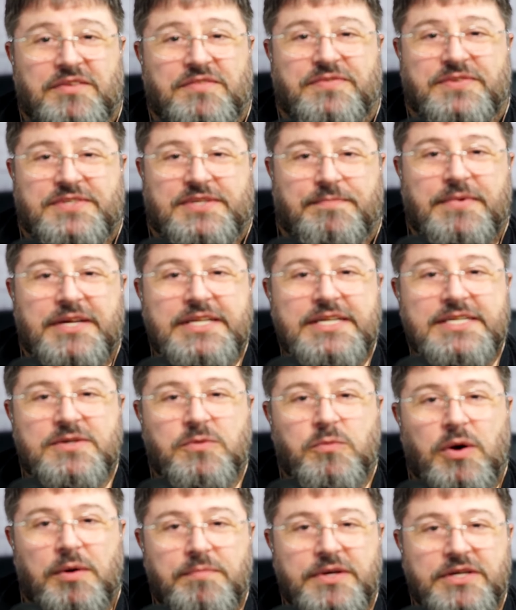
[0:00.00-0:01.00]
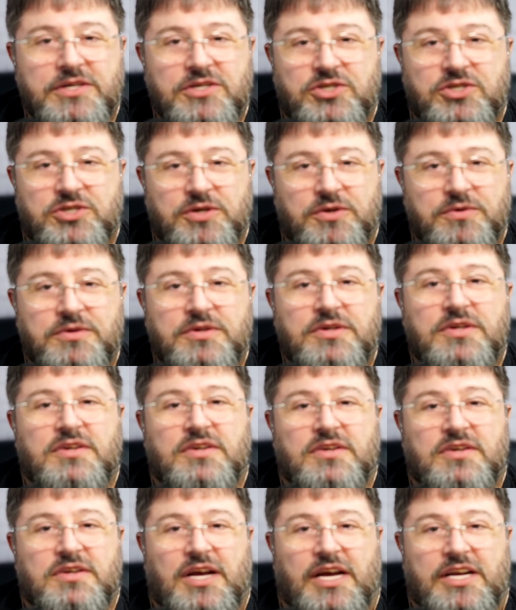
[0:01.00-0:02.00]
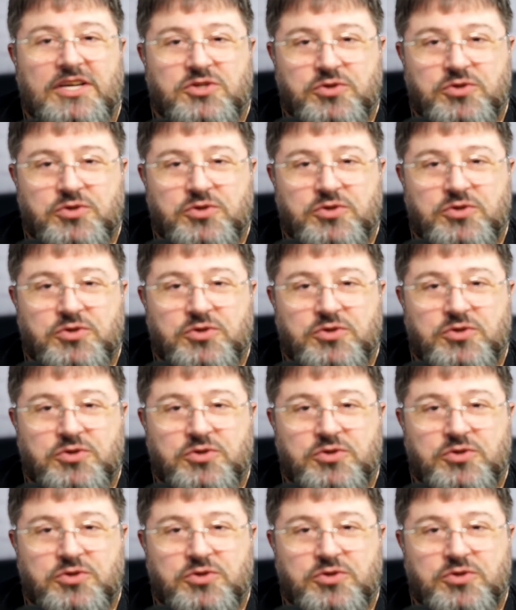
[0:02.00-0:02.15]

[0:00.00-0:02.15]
If somebody is a one man show, I